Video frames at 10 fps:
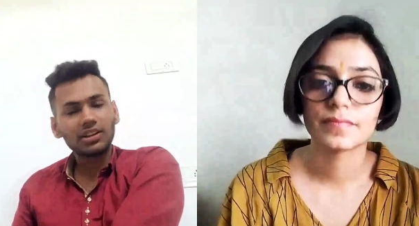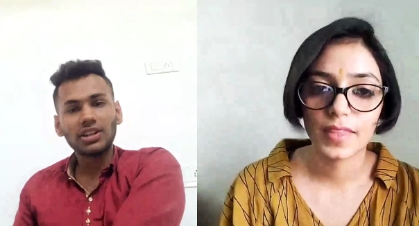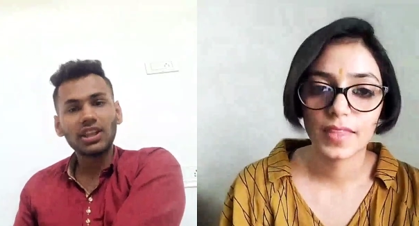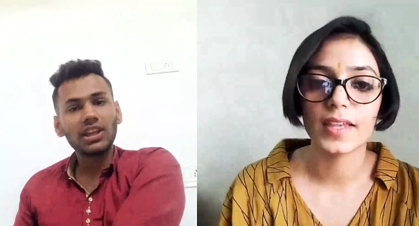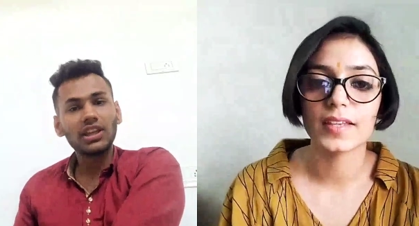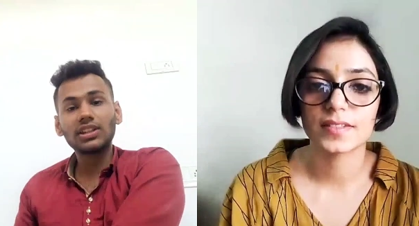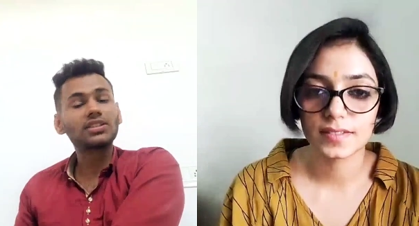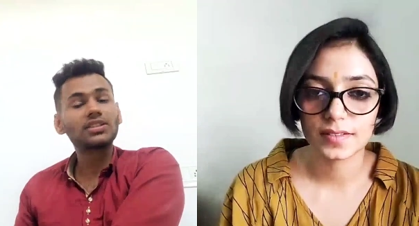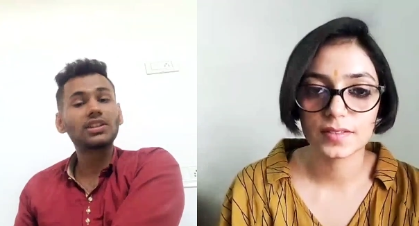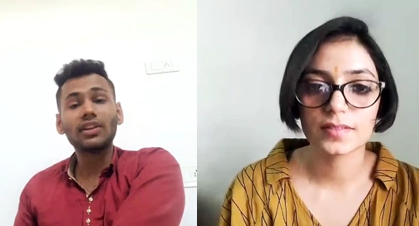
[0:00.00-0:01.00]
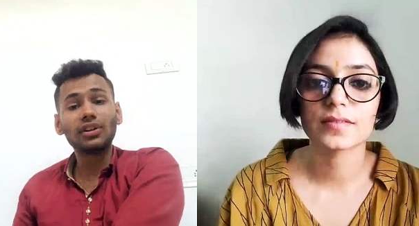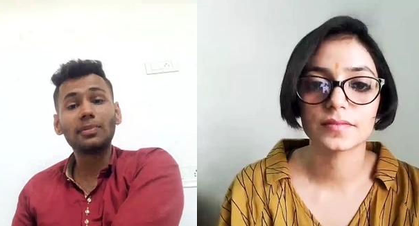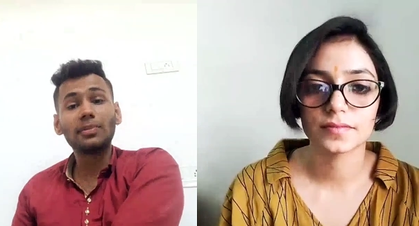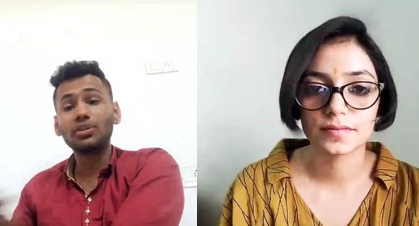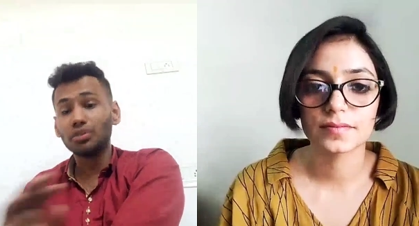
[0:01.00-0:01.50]
Speaker 1: there
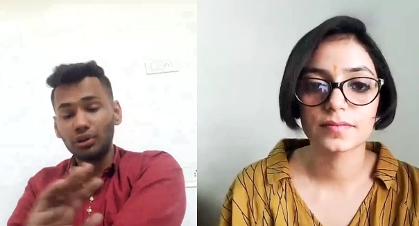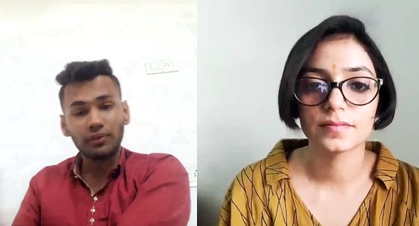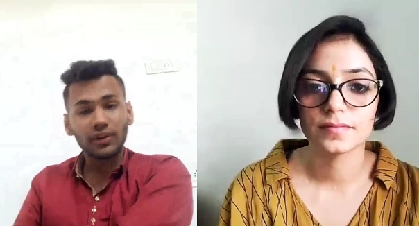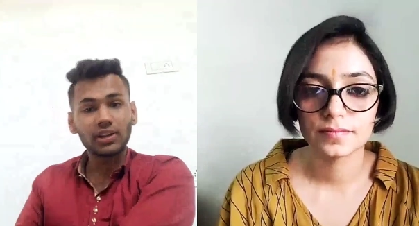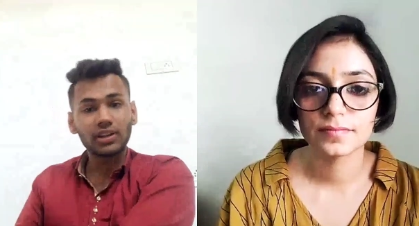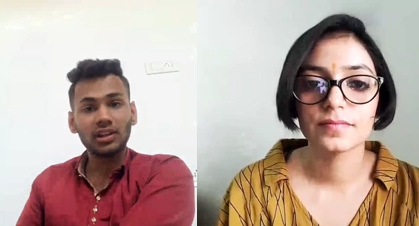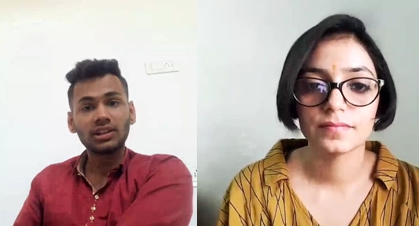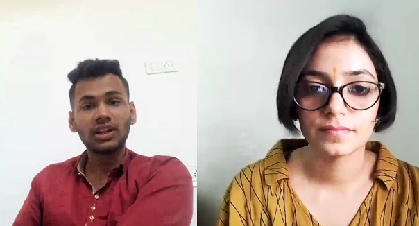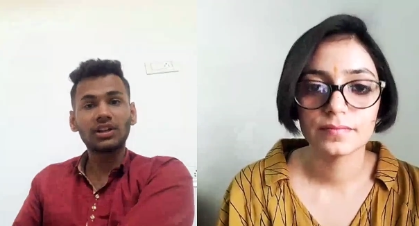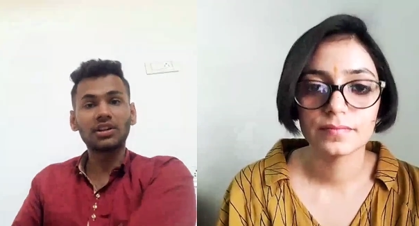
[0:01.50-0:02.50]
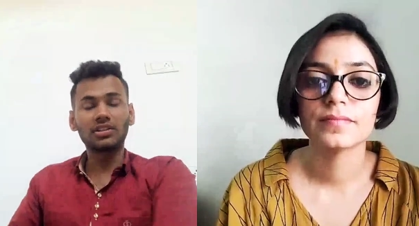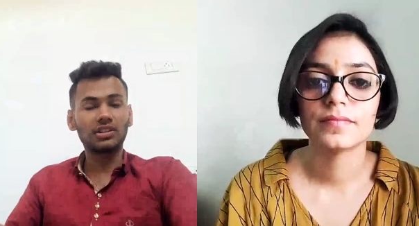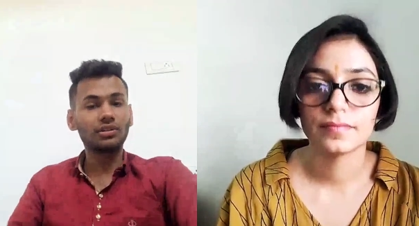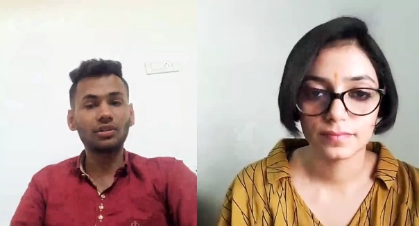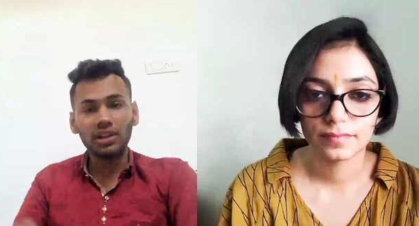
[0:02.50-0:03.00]
would be no one, that
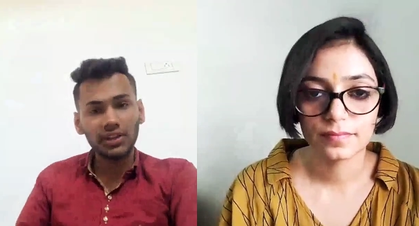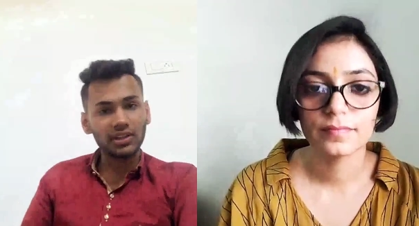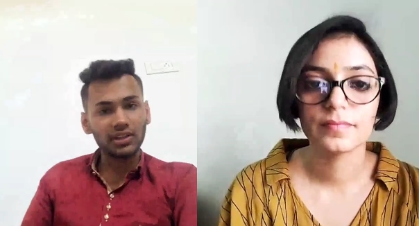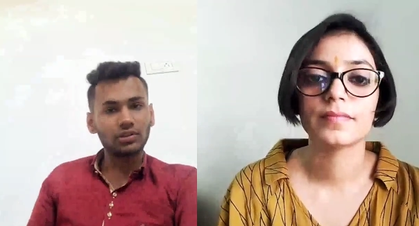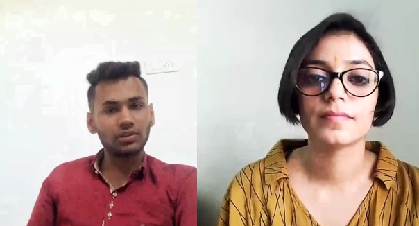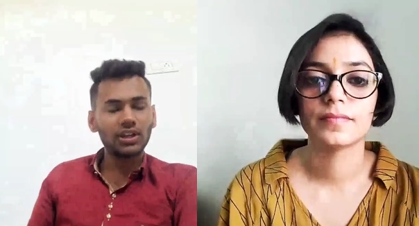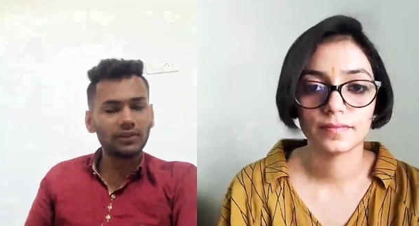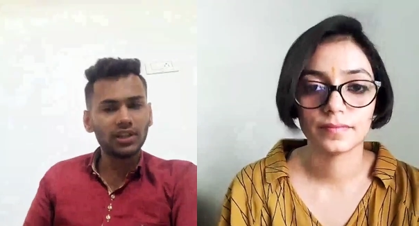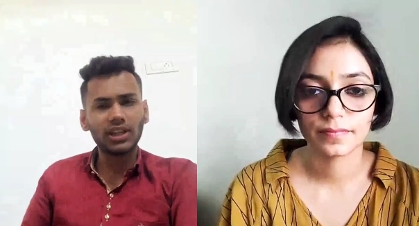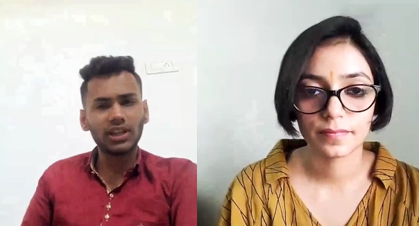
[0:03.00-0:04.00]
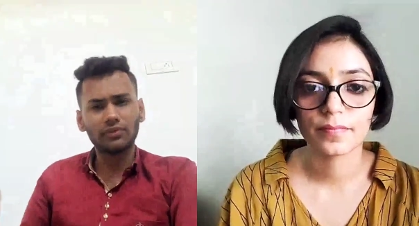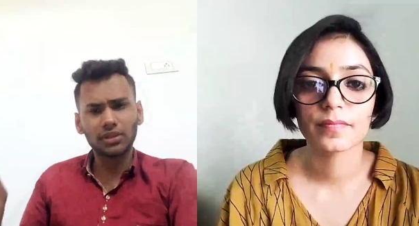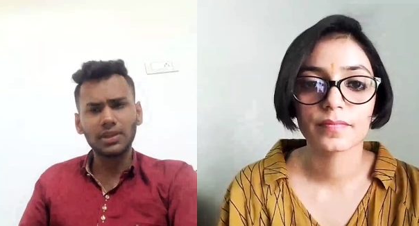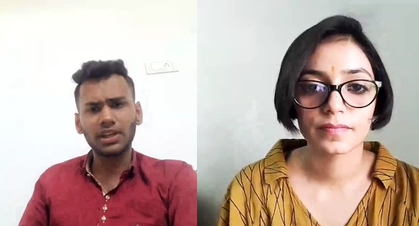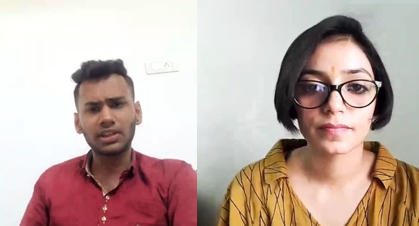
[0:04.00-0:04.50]
nor even it
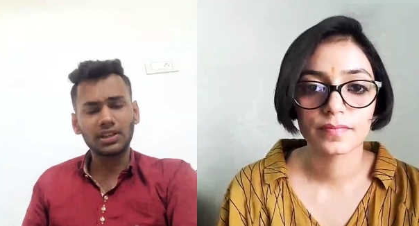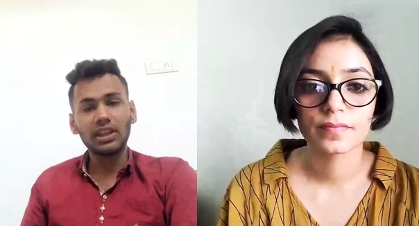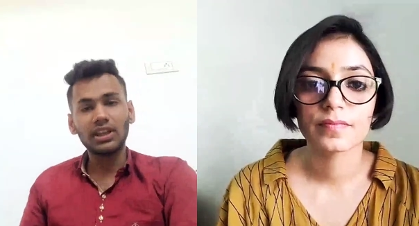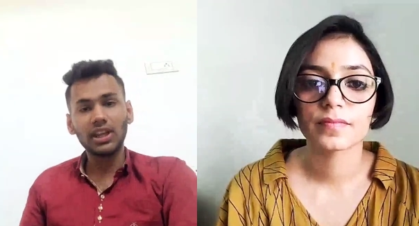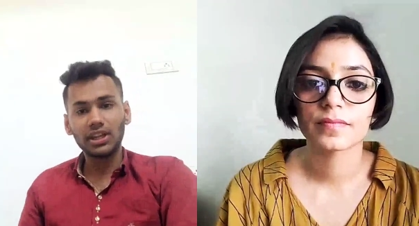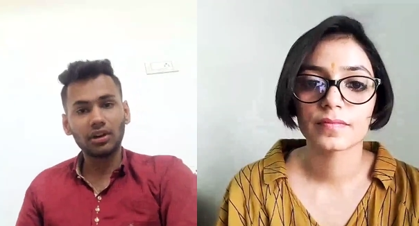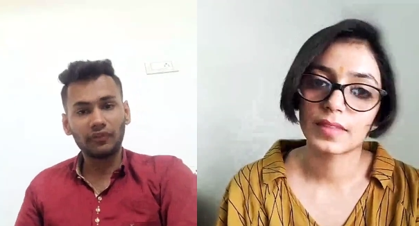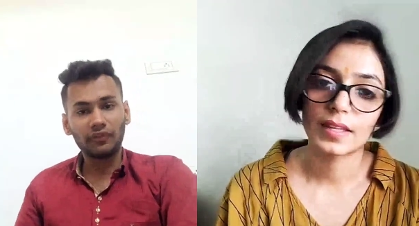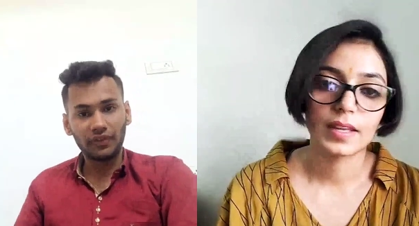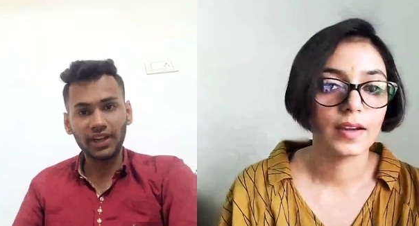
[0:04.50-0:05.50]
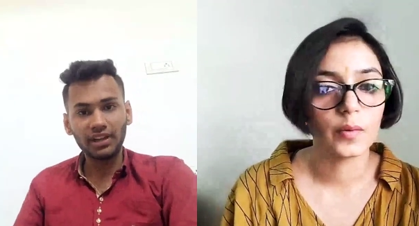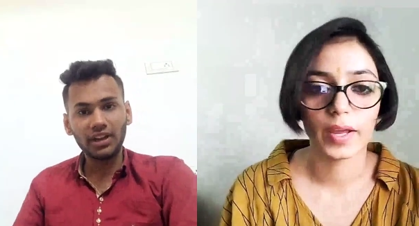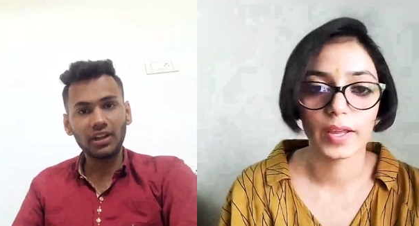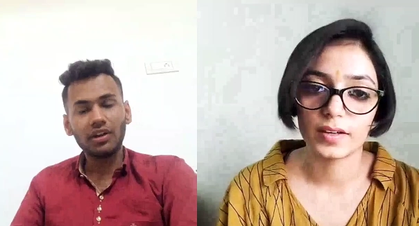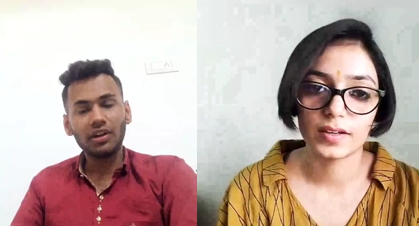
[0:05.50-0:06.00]
would be your friend
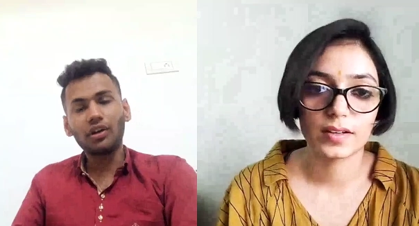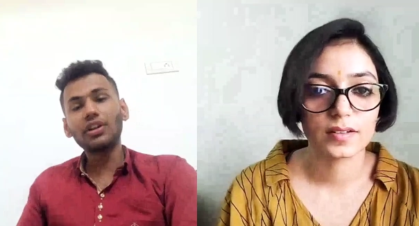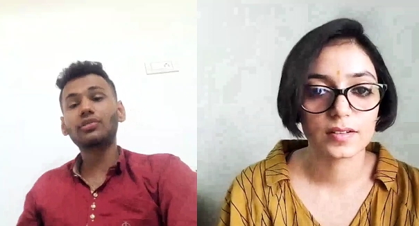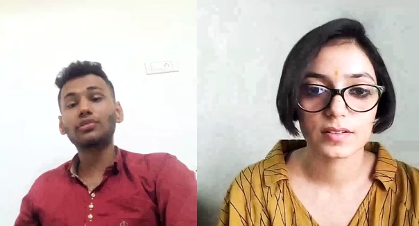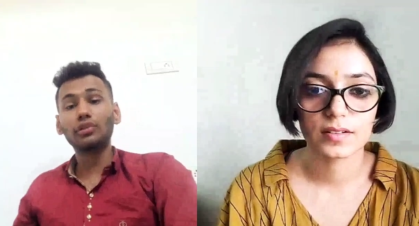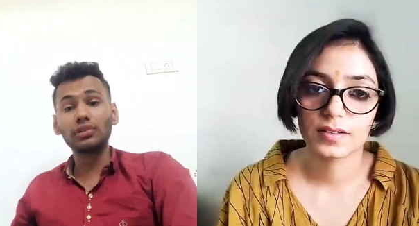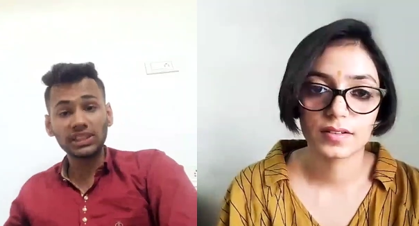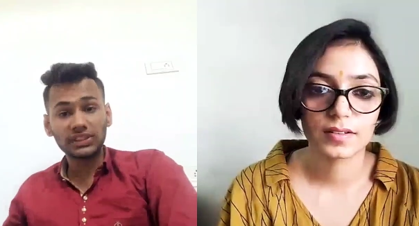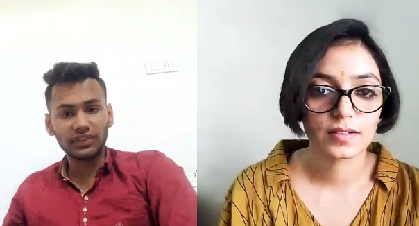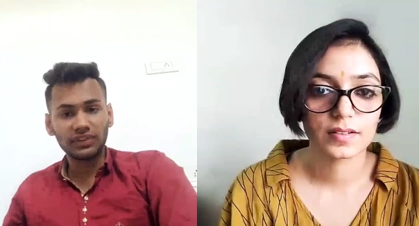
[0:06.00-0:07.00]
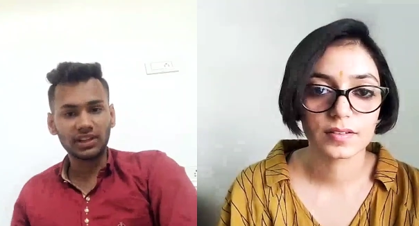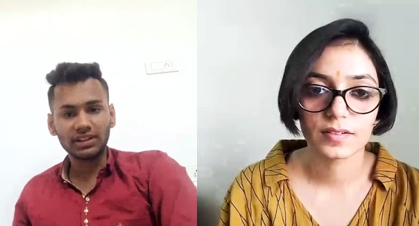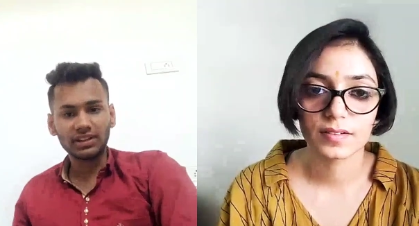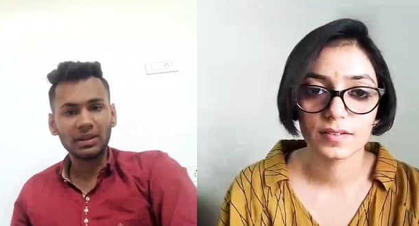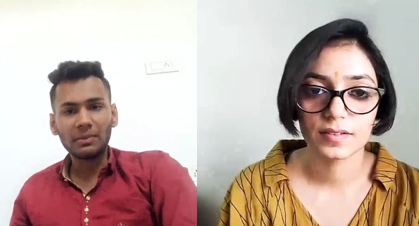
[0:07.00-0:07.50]
or your closest friend,